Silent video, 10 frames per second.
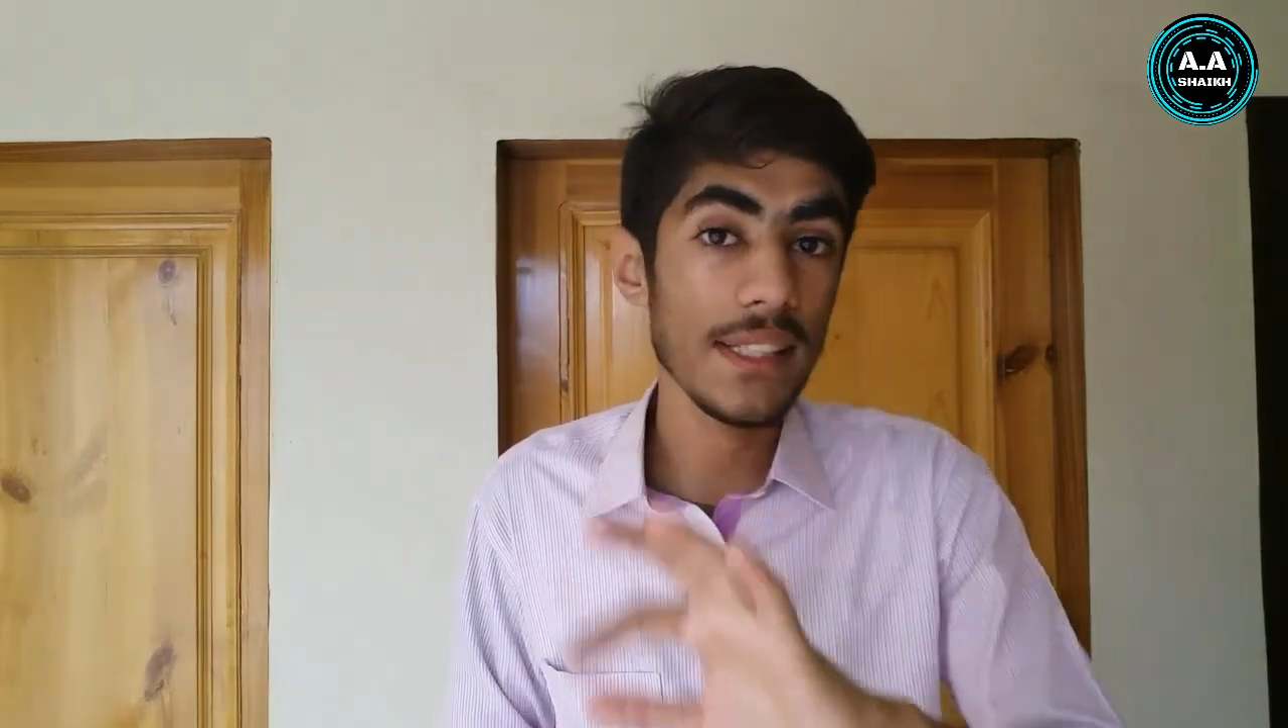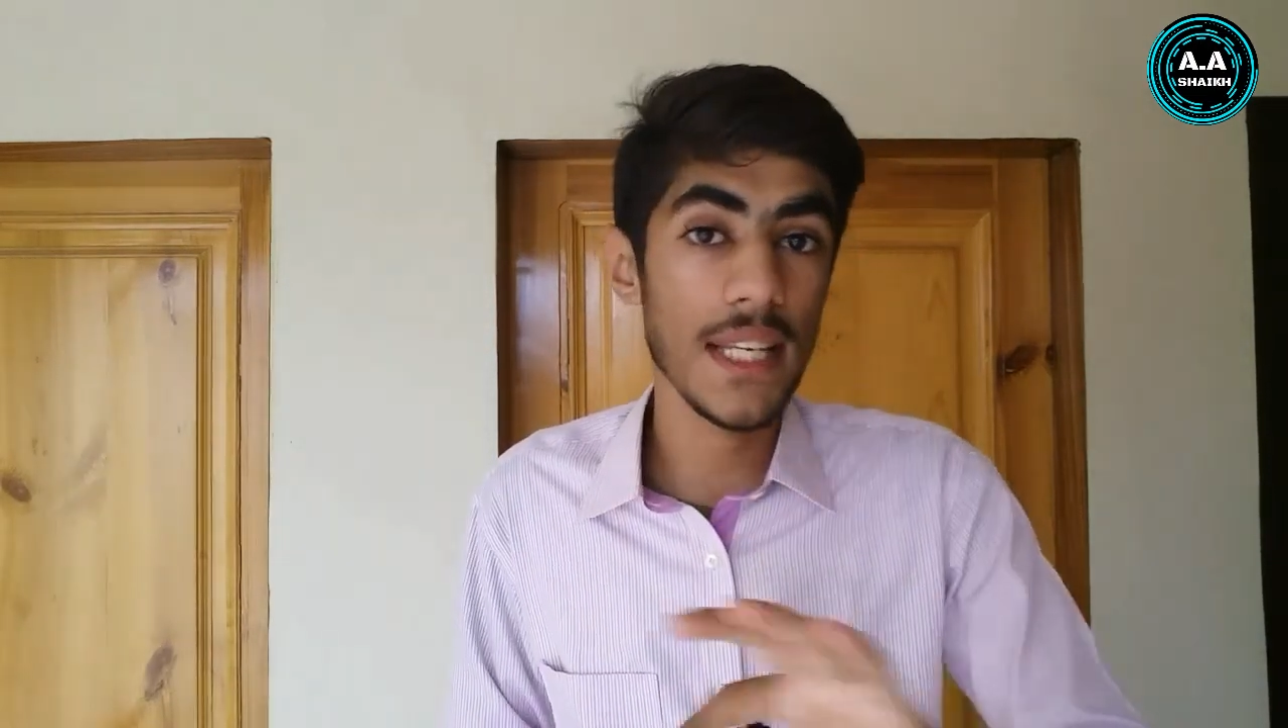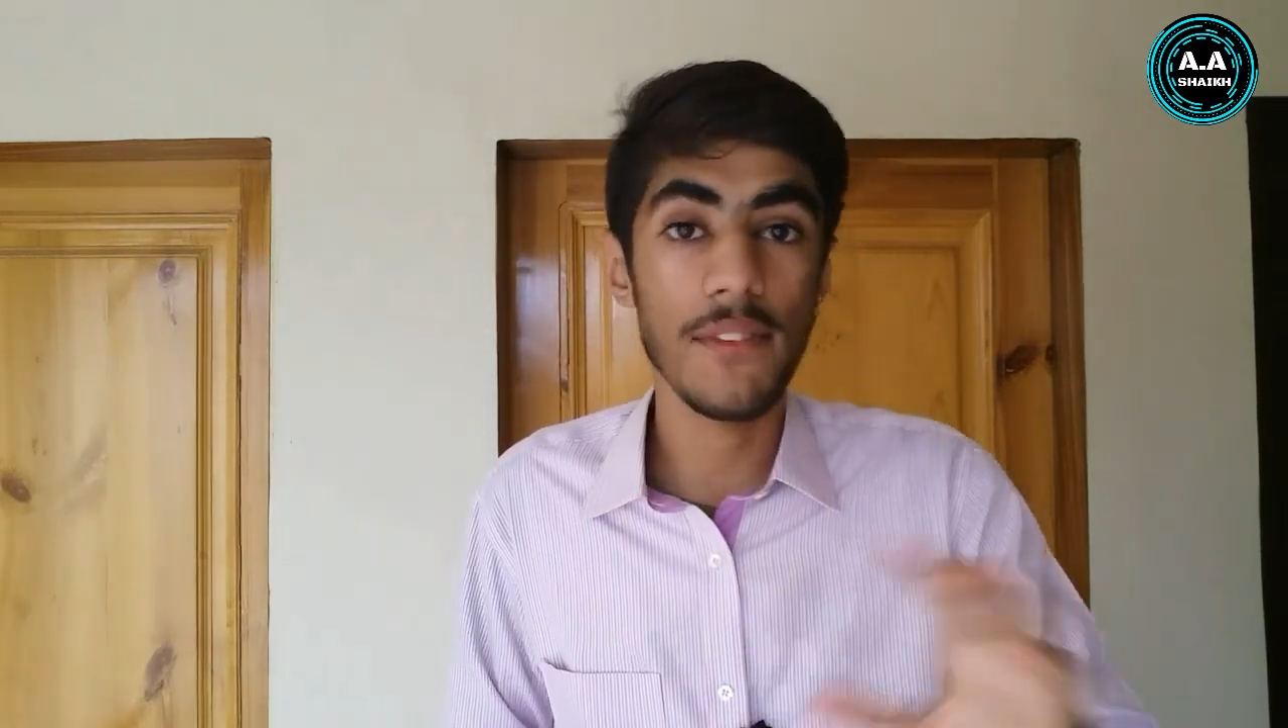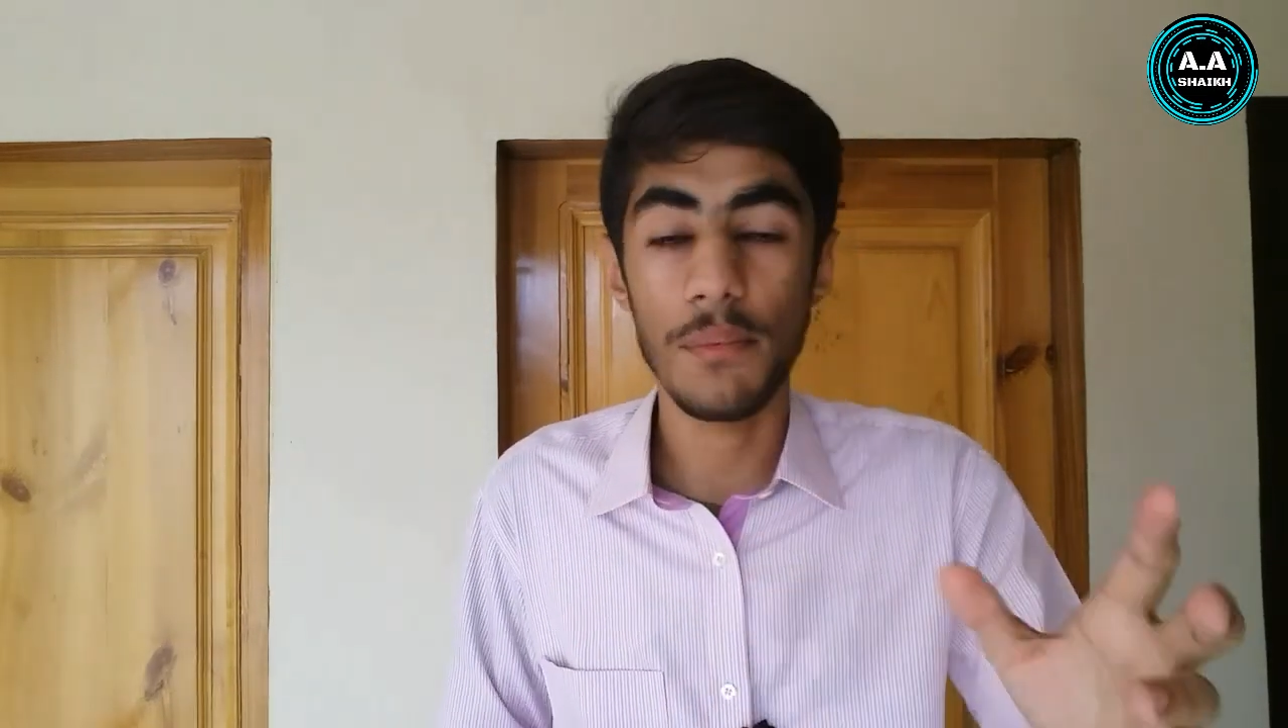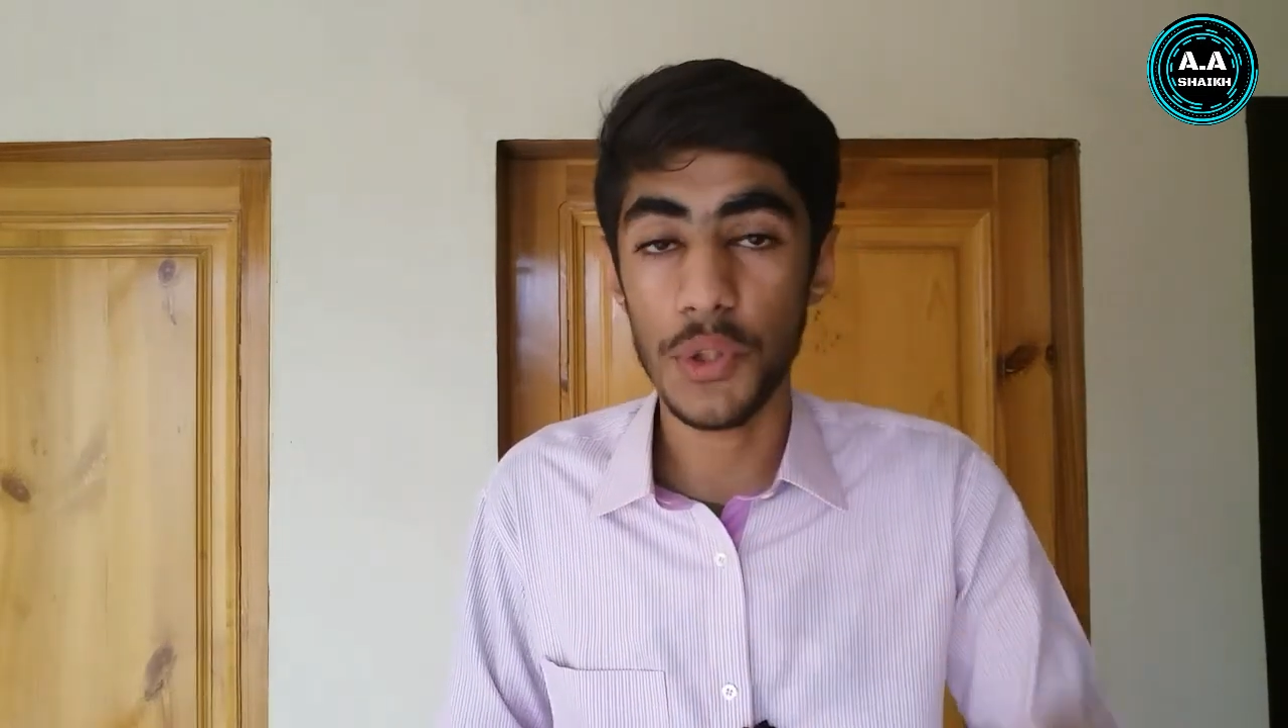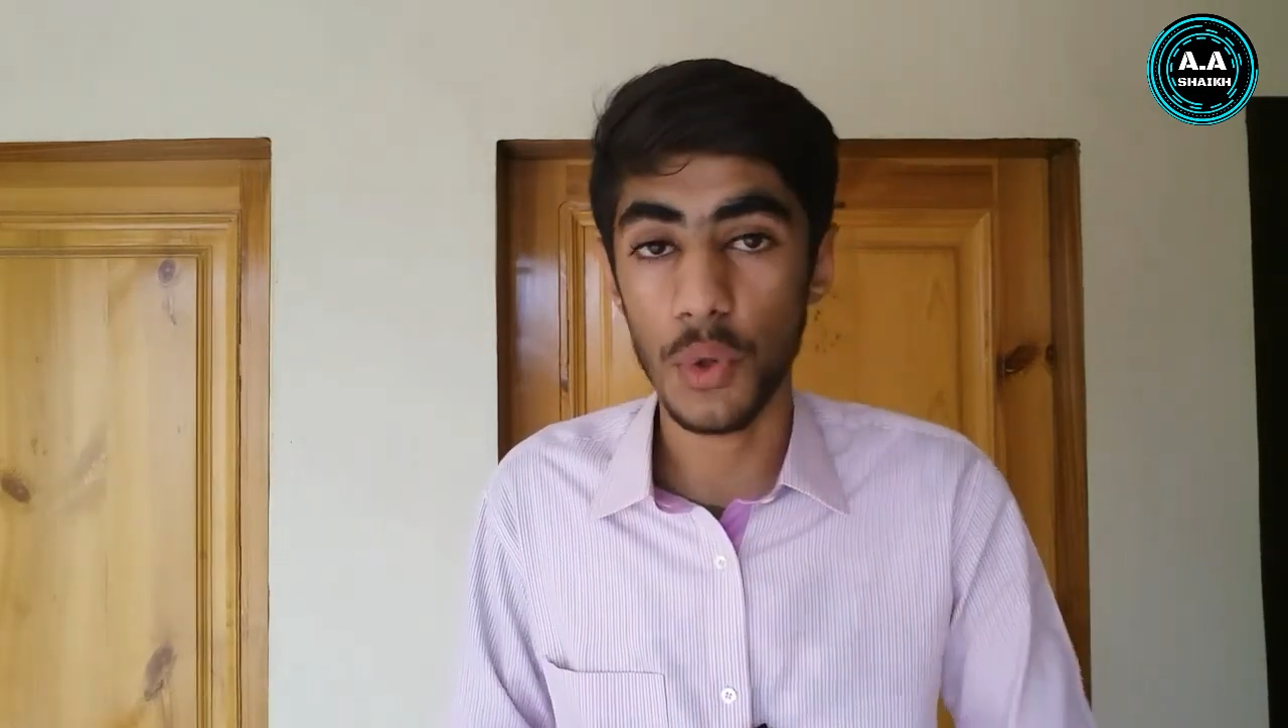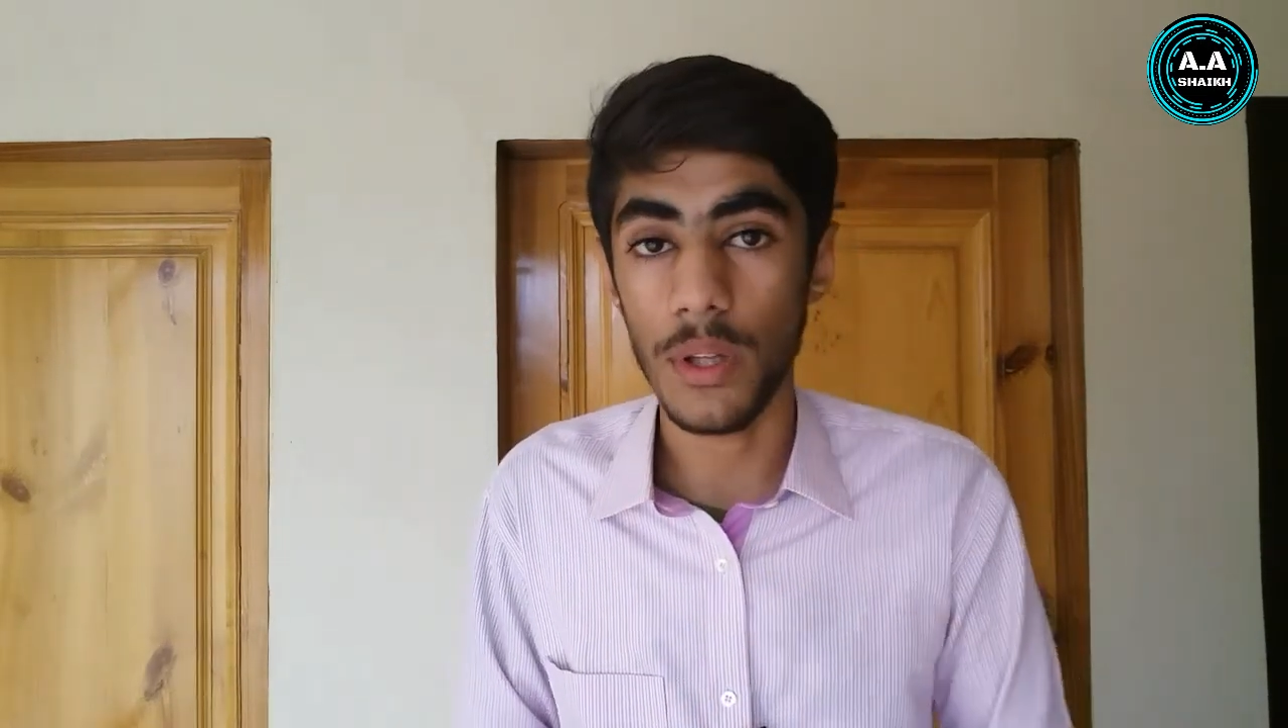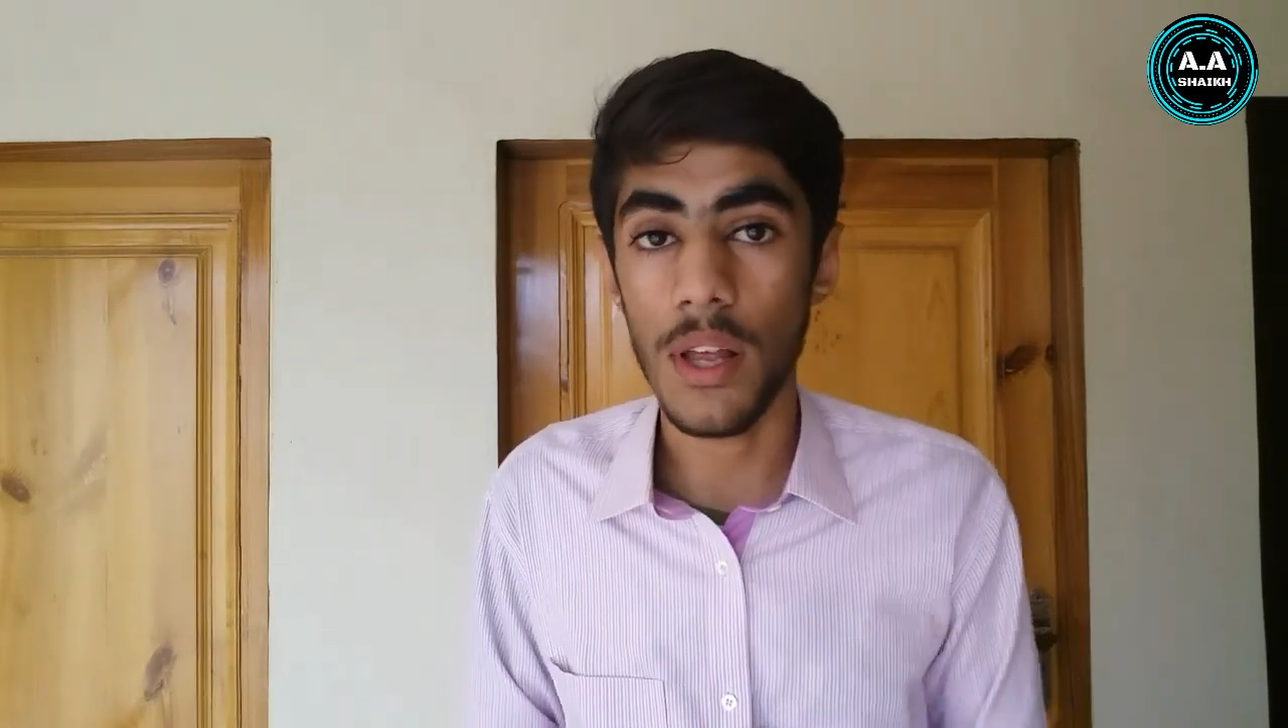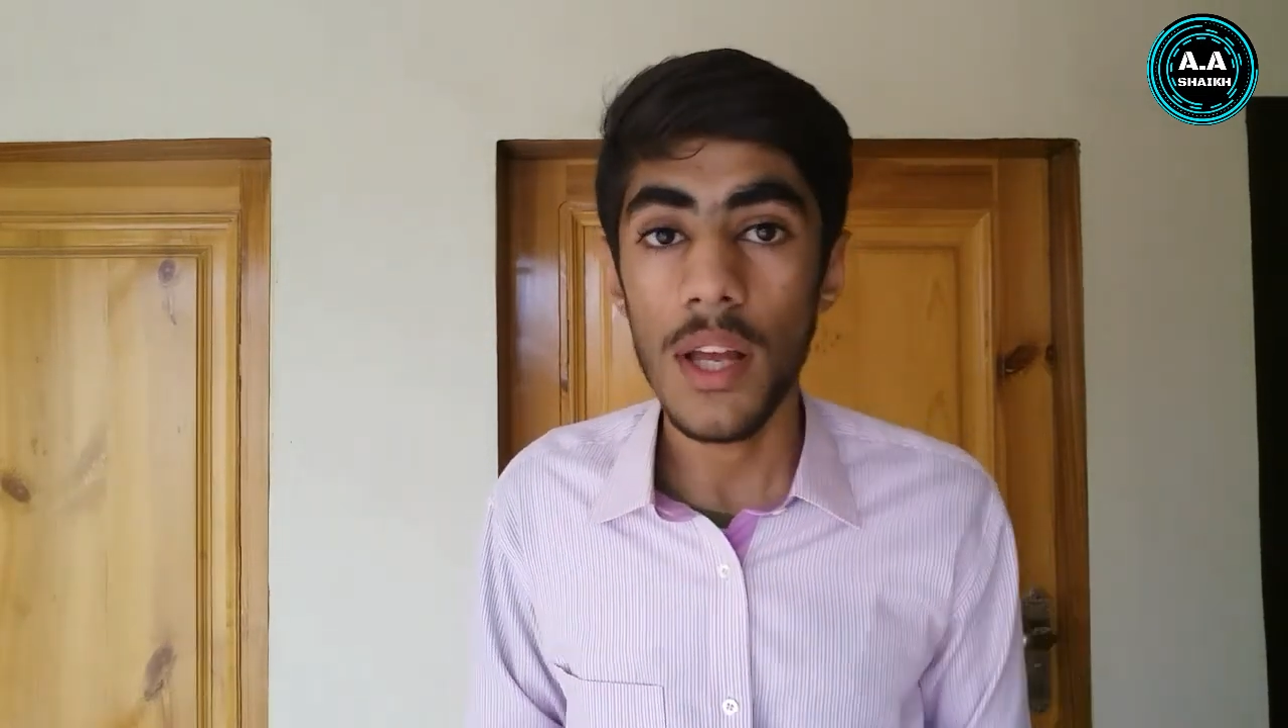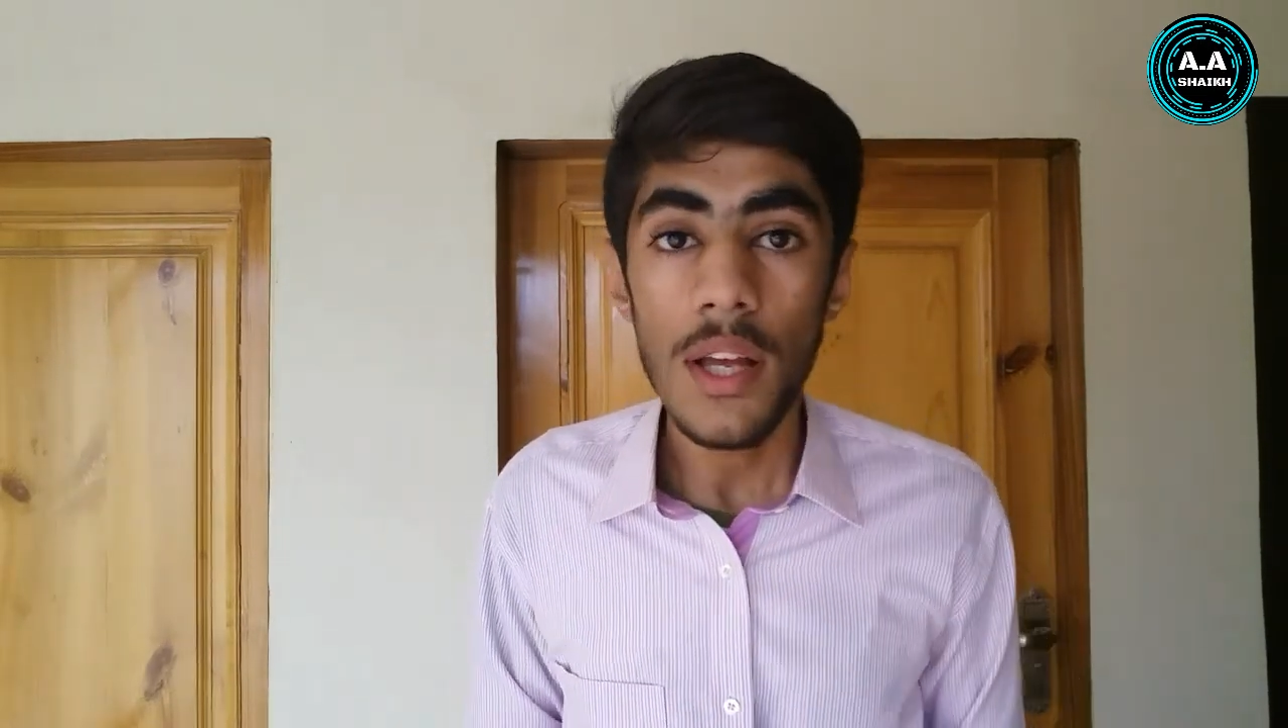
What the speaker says: screen will be shown.